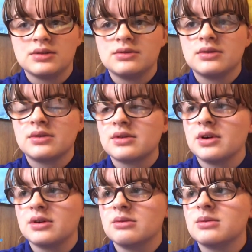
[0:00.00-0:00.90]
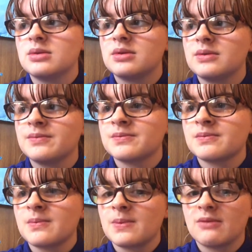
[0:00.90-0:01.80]
So
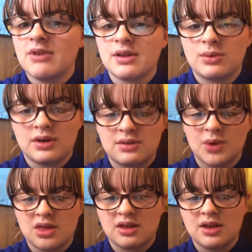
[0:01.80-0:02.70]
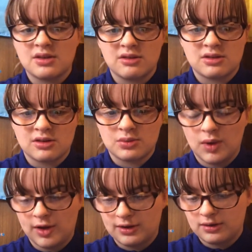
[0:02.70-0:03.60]
that's what a switch is. It's just
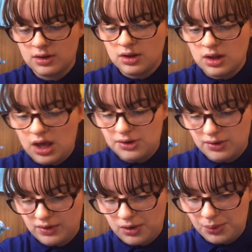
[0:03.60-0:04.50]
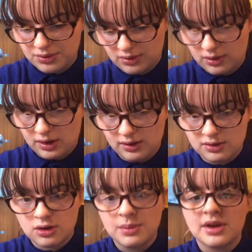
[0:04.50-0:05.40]
when another alter is
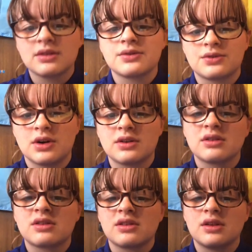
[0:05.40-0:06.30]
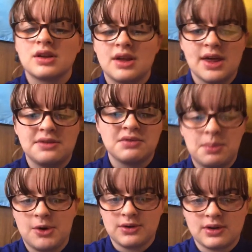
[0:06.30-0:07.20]
coming to front in the
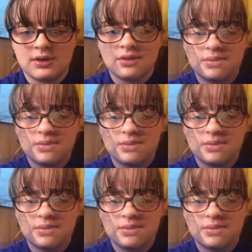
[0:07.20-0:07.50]
body.